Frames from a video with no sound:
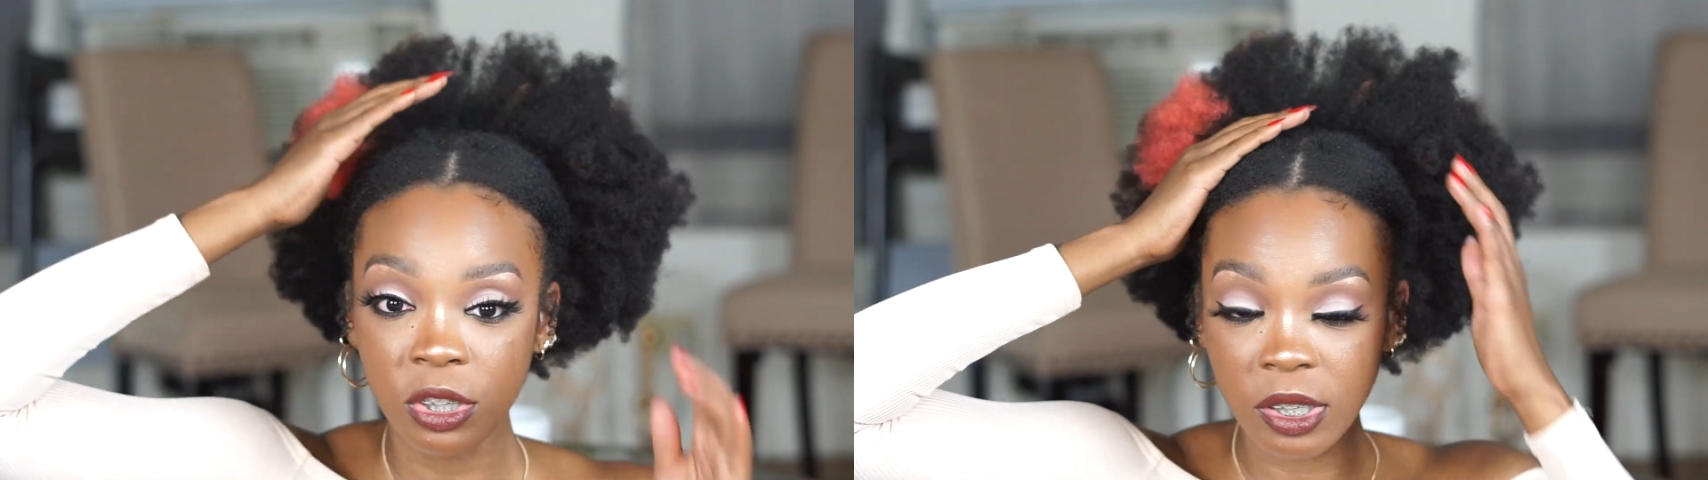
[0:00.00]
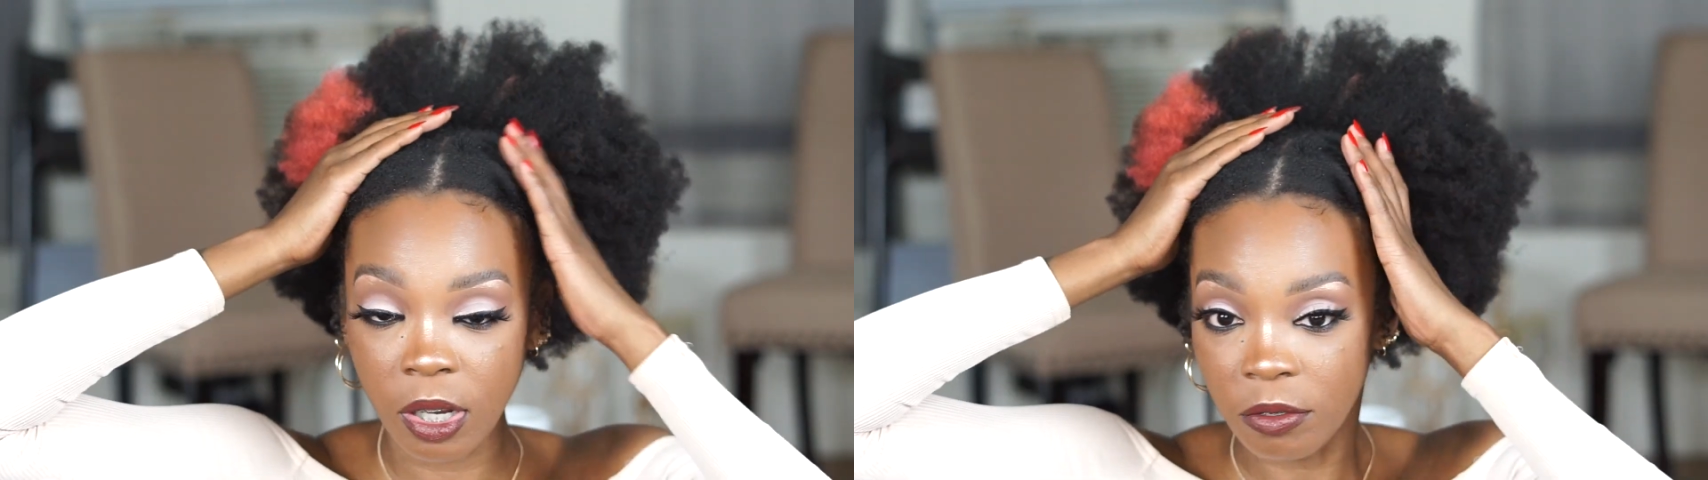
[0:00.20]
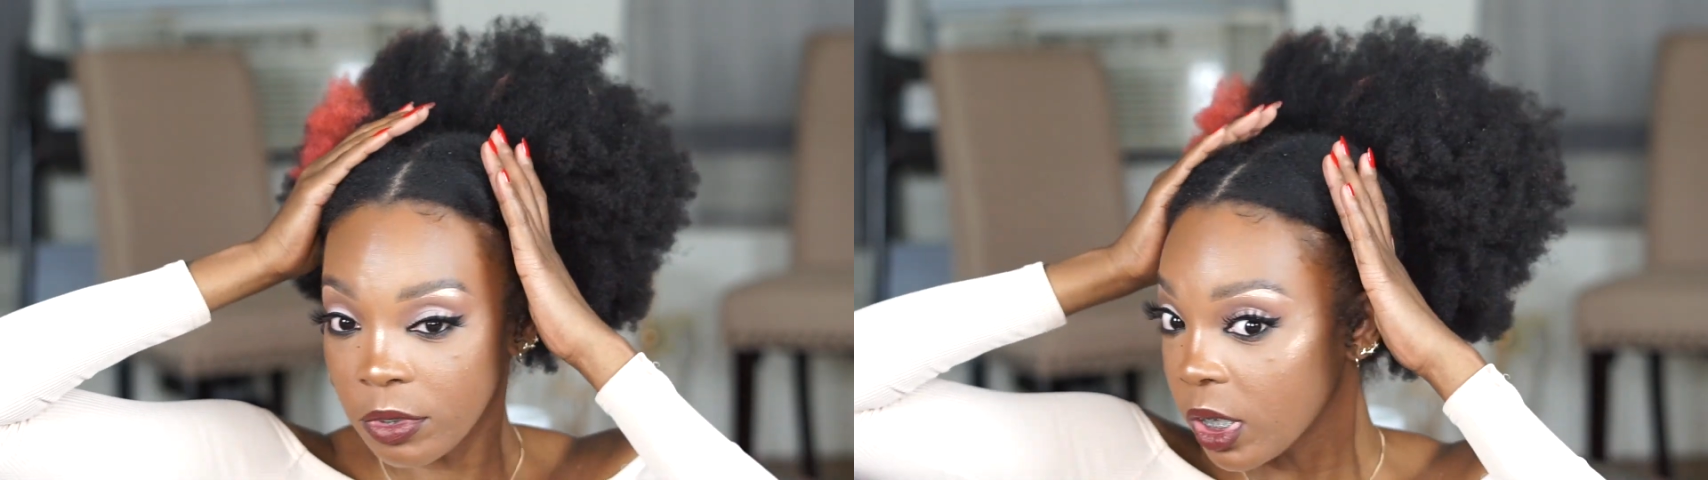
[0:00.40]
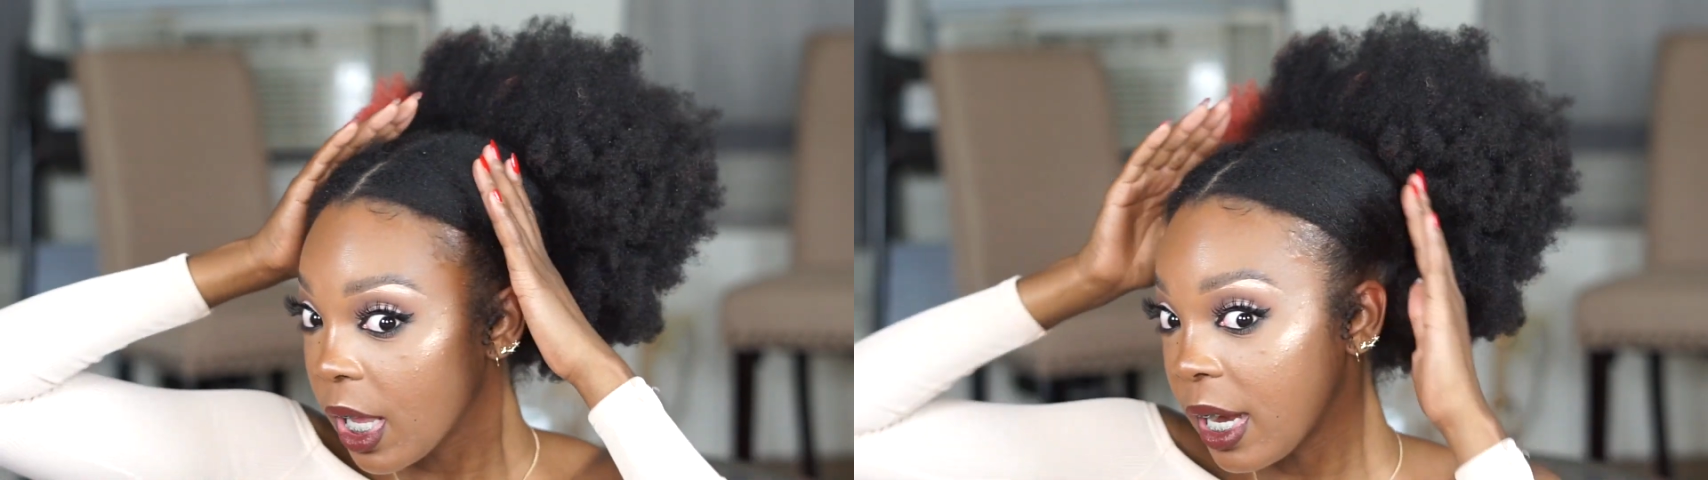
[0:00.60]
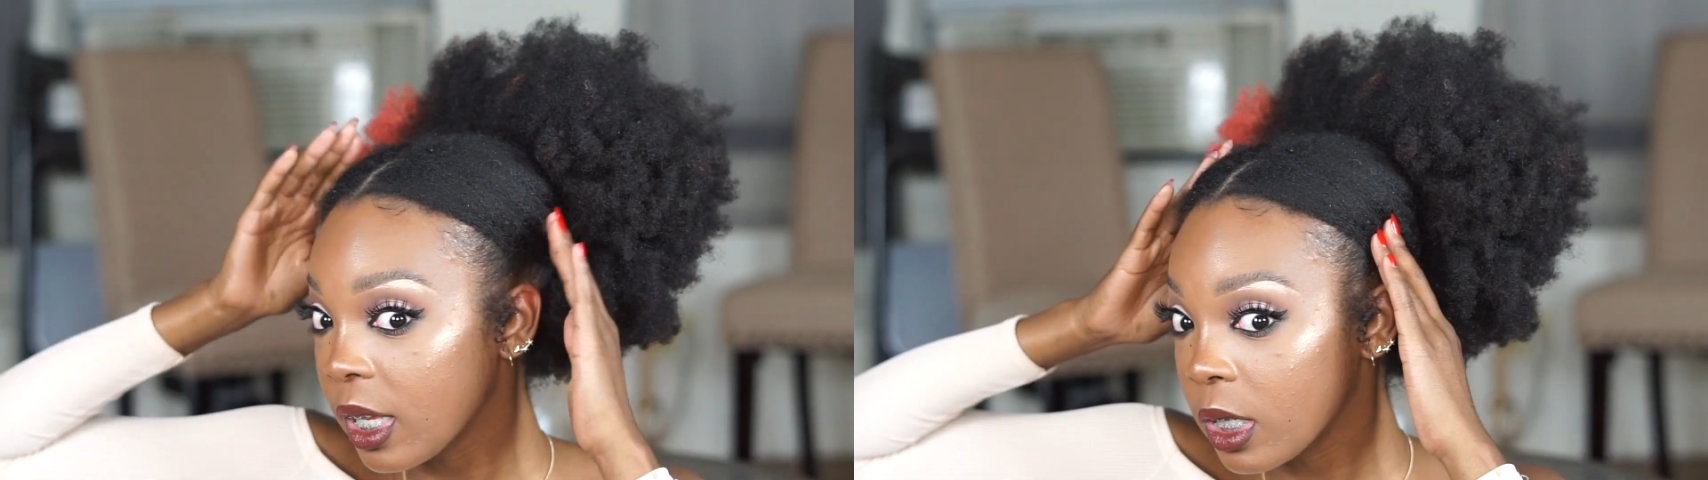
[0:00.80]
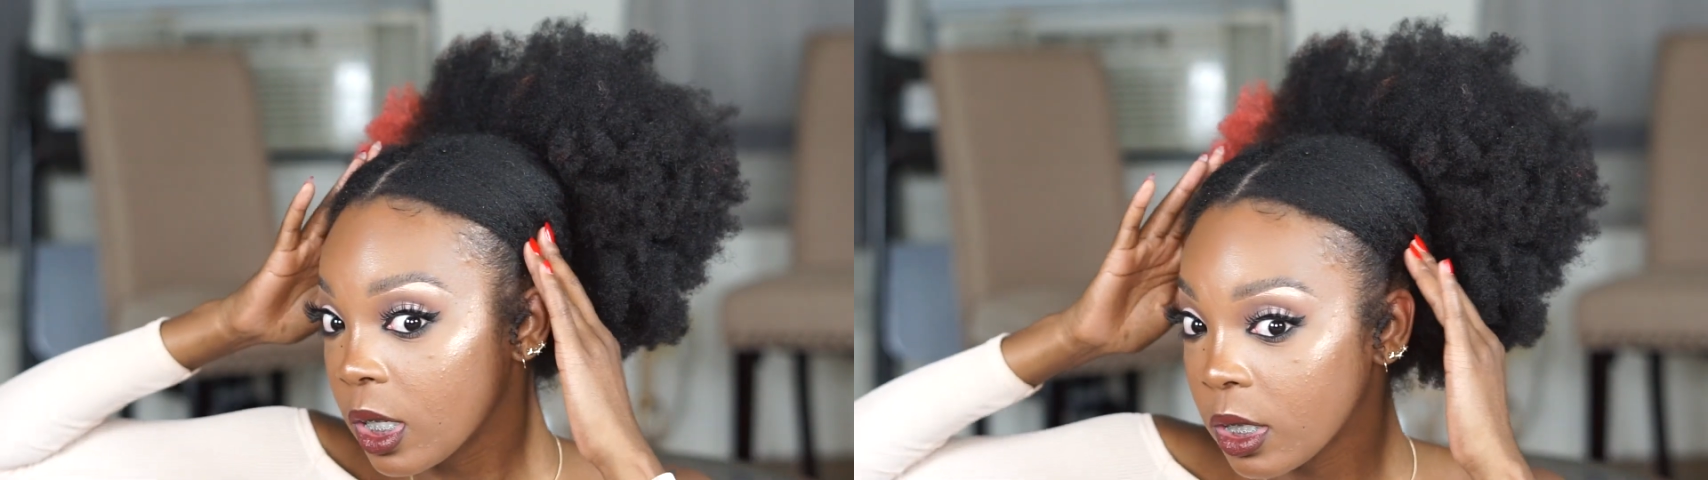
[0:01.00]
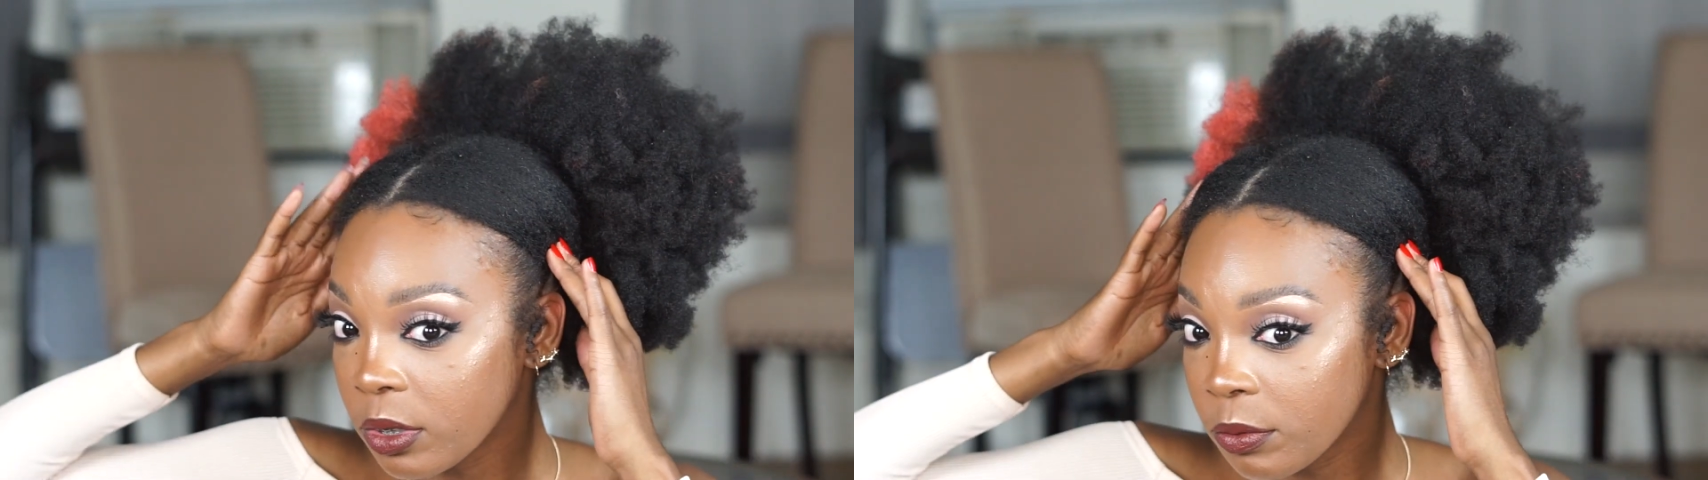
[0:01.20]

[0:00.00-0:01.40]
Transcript: yourself to get it.